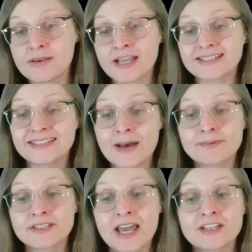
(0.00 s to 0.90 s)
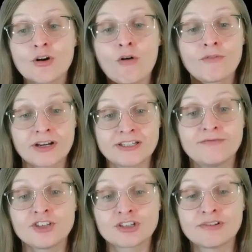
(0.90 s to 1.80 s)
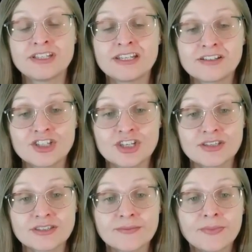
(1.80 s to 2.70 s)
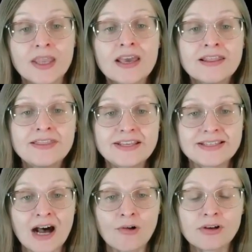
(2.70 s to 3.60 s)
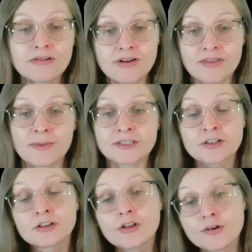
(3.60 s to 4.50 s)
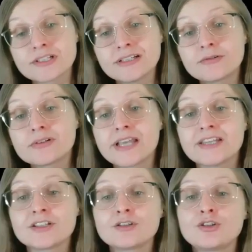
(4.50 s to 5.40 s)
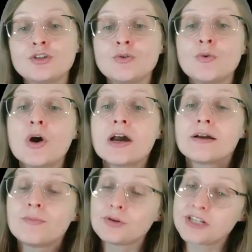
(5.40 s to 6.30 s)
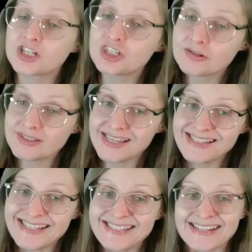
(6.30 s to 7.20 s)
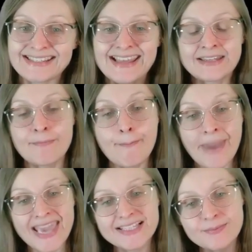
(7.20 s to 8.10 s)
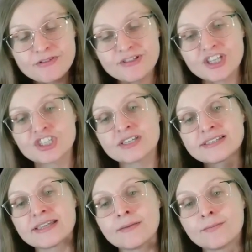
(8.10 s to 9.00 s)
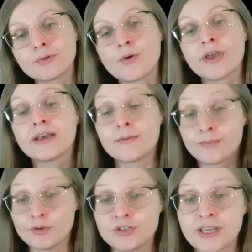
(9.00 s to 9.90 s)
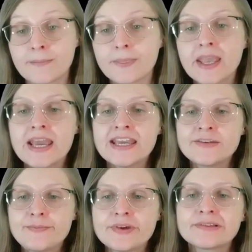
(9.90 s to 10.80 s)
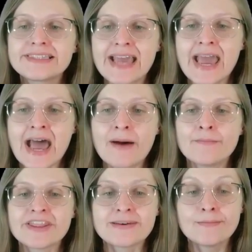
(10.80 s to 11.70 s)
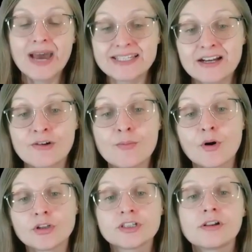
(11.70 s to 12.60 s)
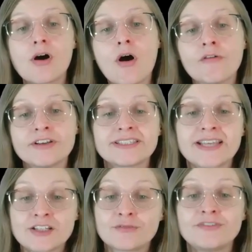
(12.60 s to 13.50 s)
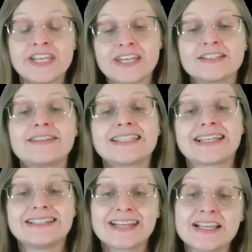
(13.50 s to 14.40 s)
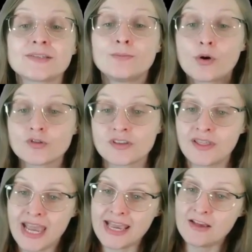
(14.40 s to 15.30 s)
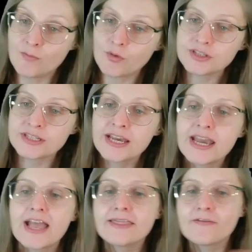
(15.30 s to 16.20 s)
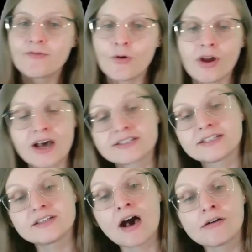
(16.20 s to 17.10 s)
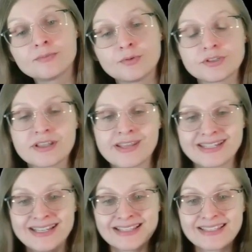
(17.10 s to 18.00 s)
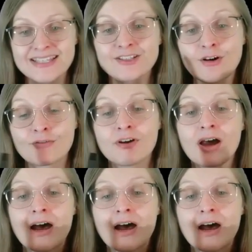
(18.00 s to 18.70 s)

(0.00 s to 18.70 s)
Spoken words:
a subset of artificial intelligence. This algorithm is closely related to computational statistics that makes predictions employing computing. It builds a mathematical model of a set of data that contains both the inputs and the forecasted outputs that consist of